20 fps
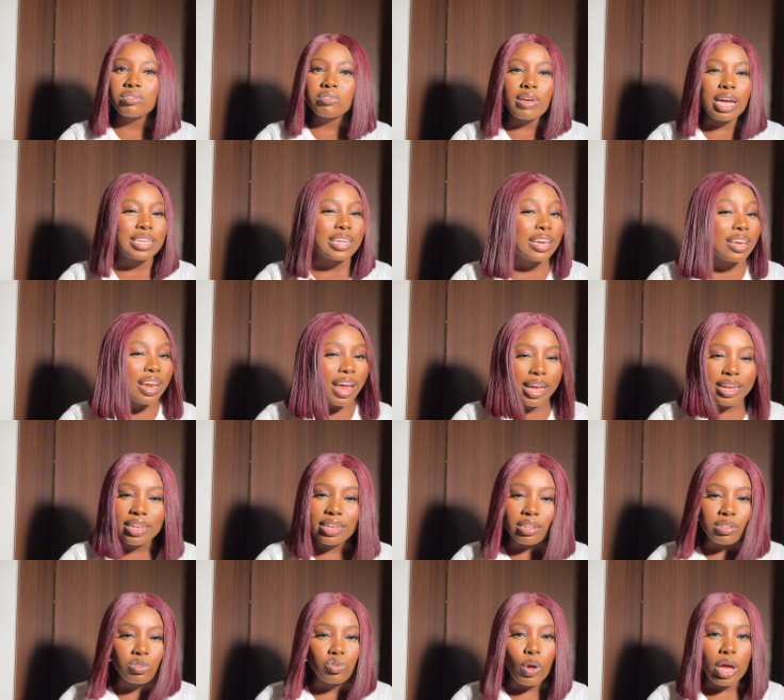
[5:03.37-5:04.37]
I didn't like
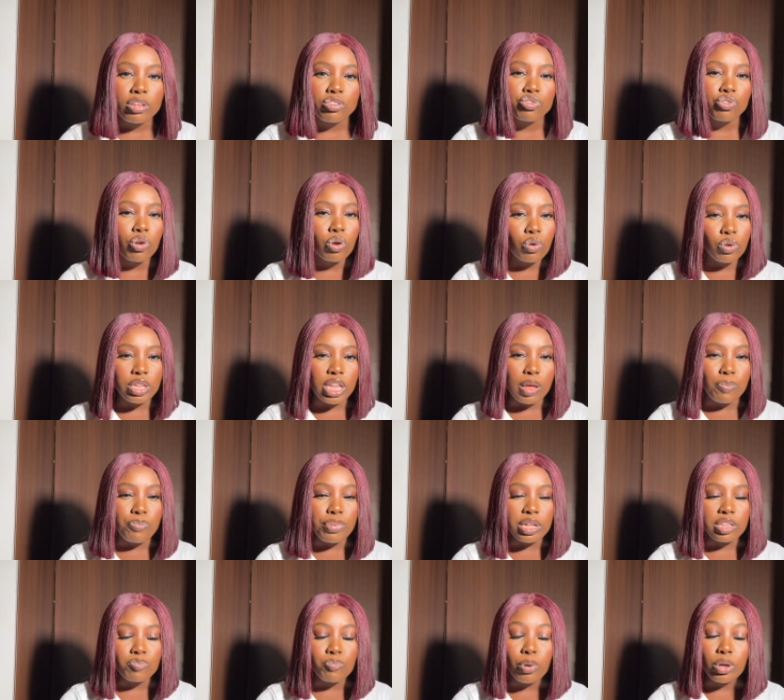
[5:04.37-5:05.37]
it, so I struggled a
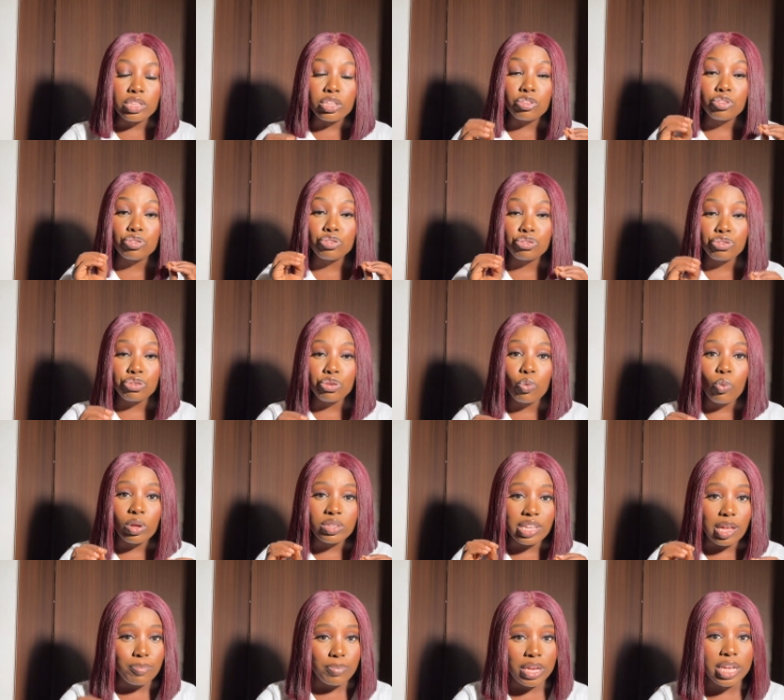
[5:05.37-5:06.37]
bit. But the stew
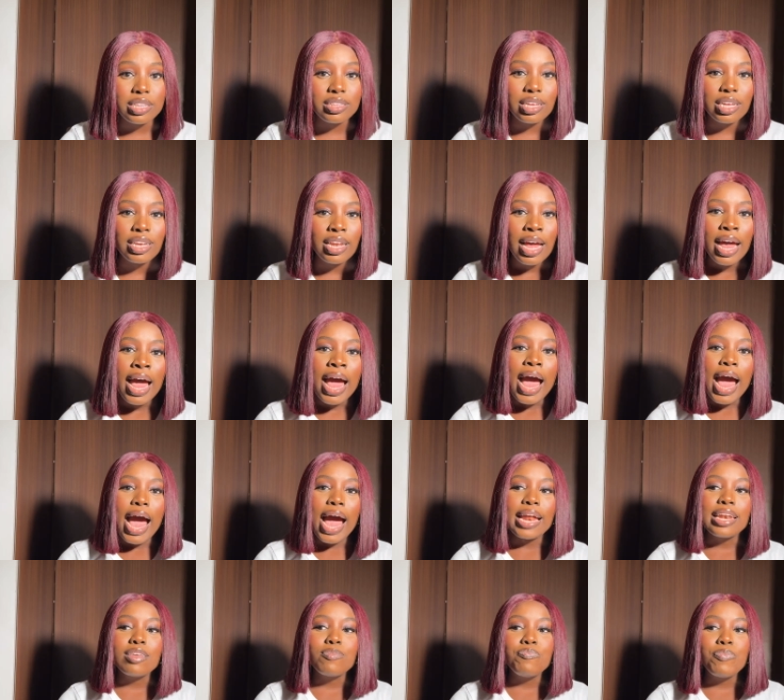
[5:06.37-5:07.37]
was amazing,
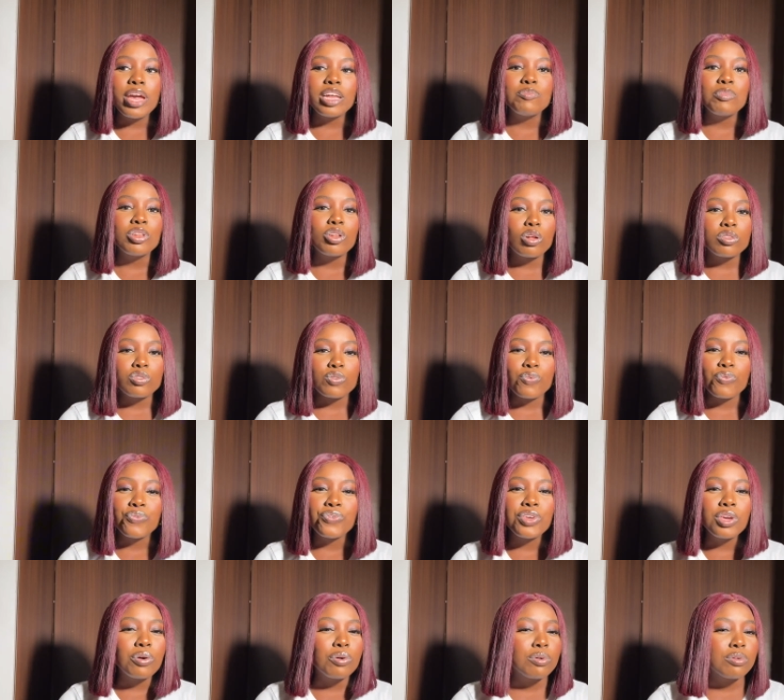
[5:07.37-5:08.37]
and it made me not to
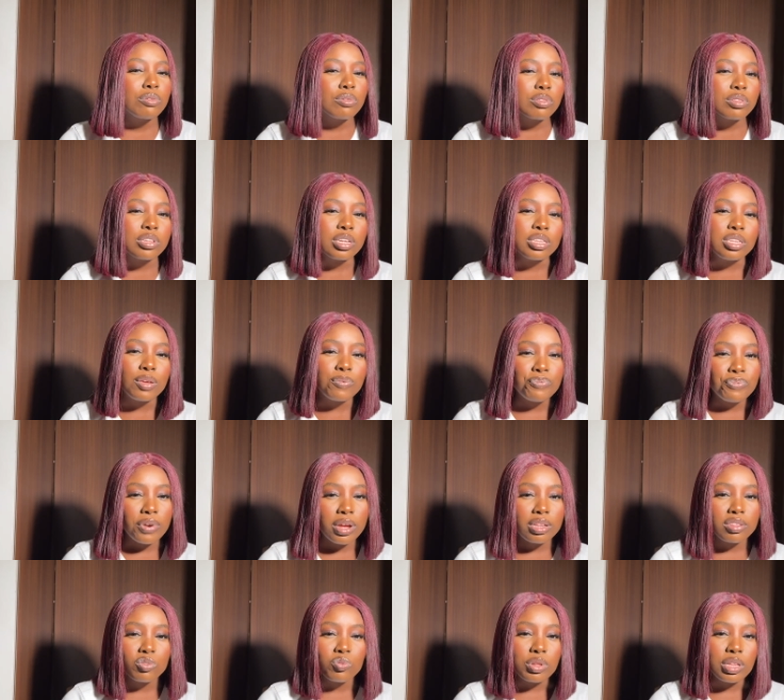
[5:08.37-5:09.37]
feel the
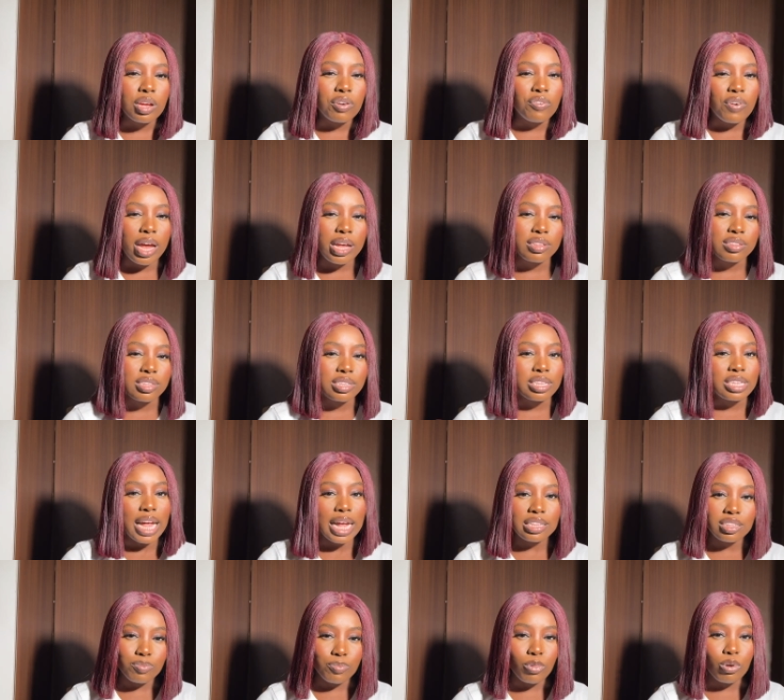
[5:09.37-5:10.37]
difference with the rice
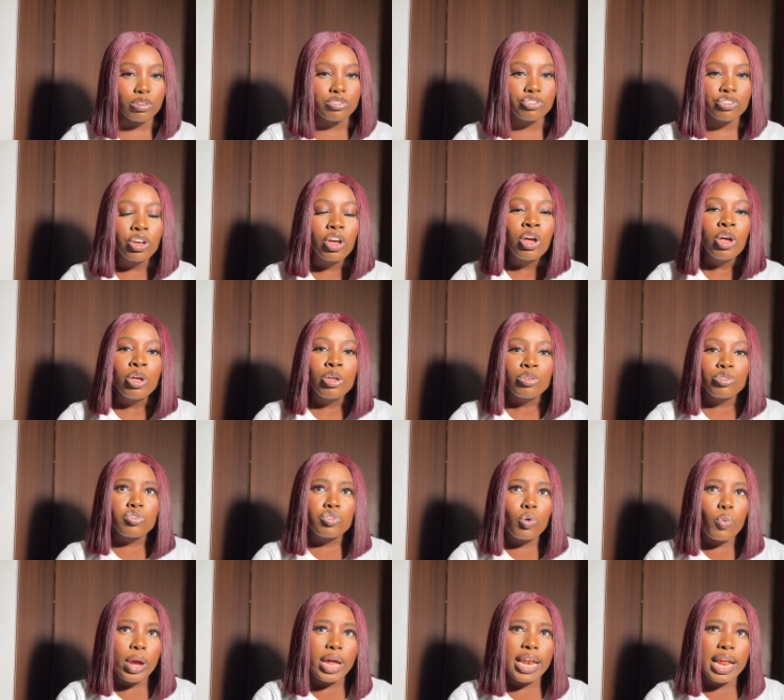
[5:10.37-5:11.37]
that much. So
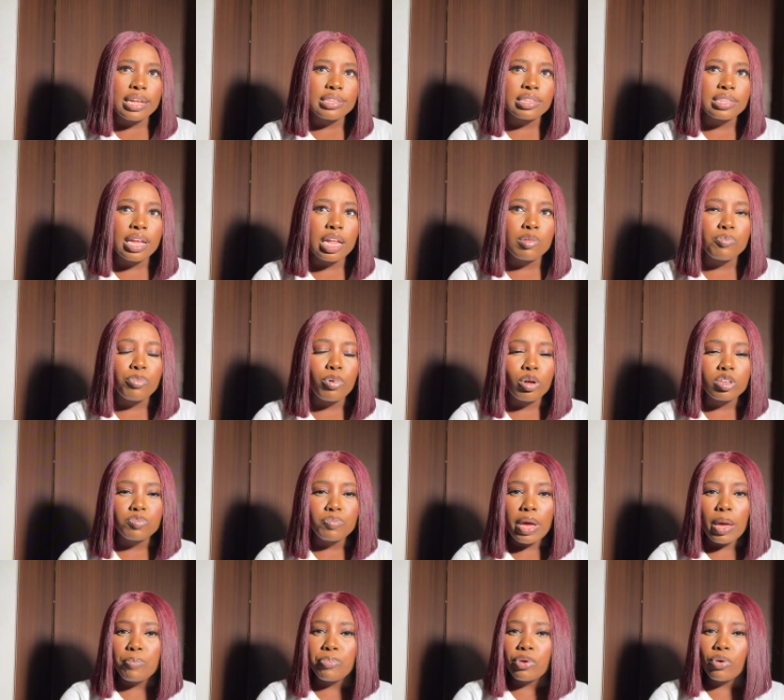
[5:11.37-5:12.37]
while at Sandbox,
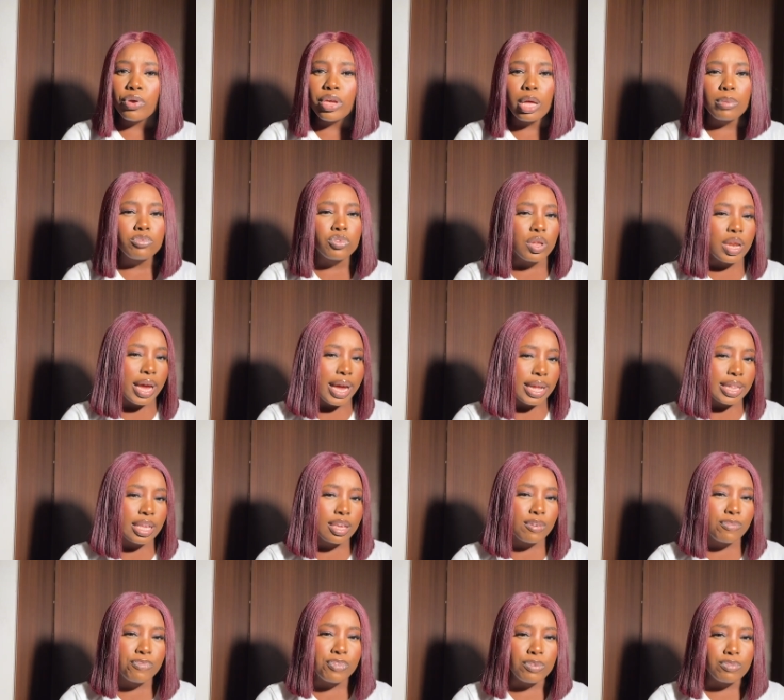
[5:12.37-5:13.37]
my bill came to like I think
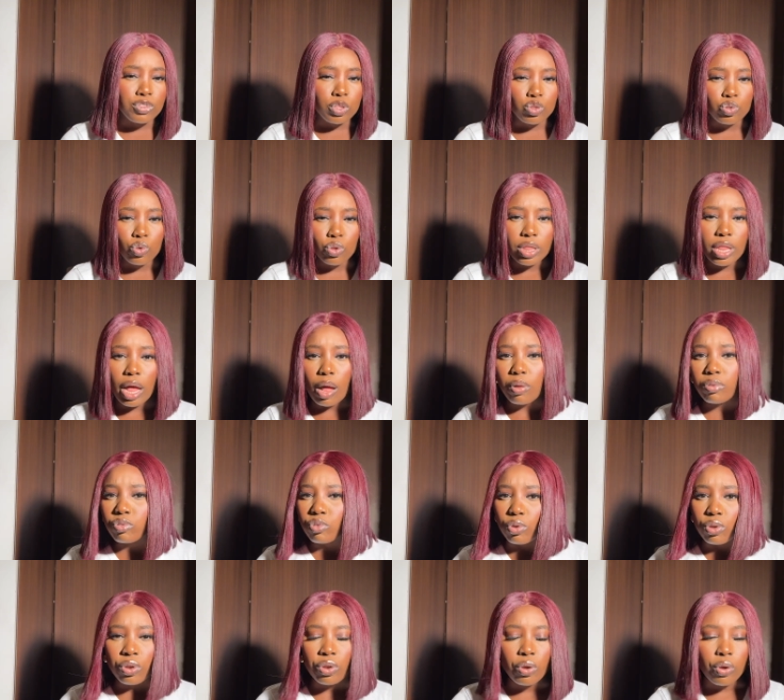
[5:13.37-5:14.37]

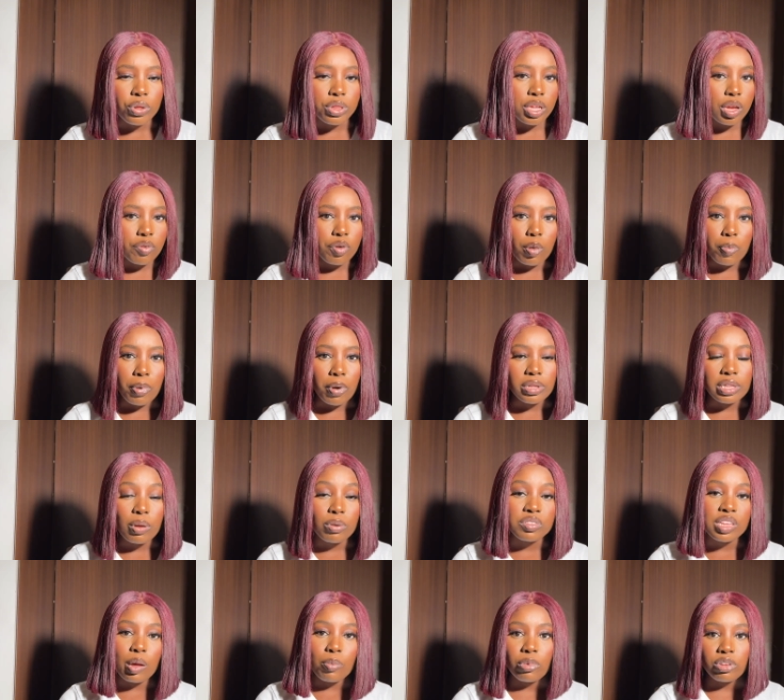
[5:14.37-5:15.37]
52,000 or thereabout. That was
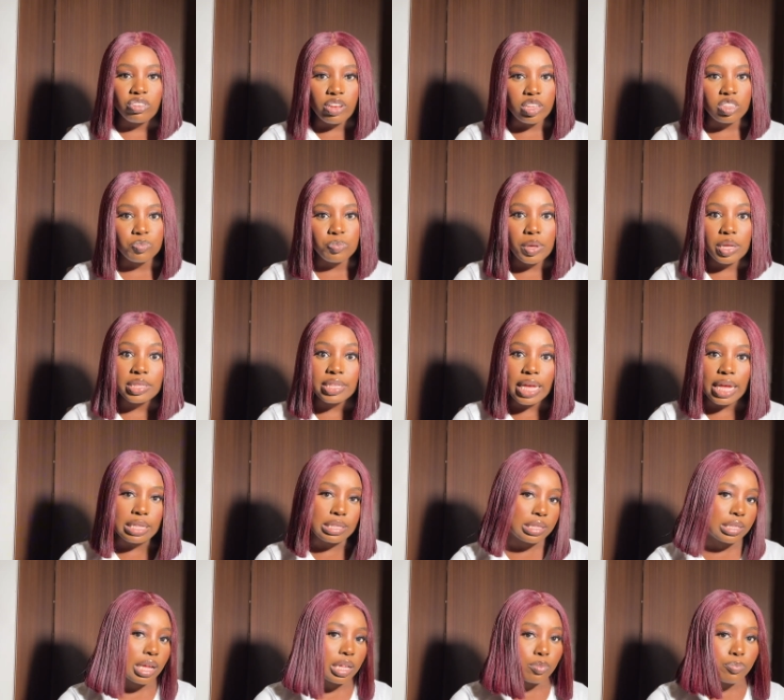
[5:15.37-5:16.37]
how much I spent at
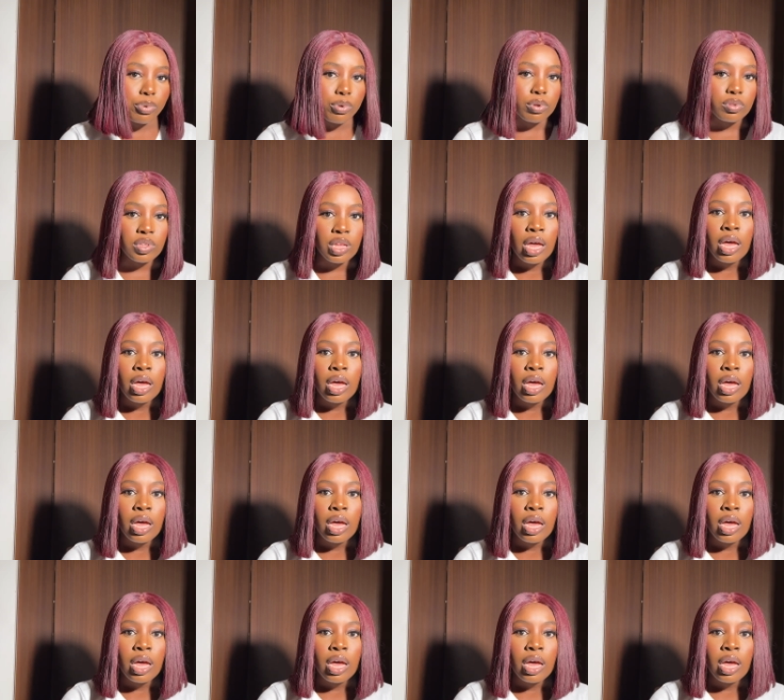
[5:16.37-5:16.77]
Sandbox.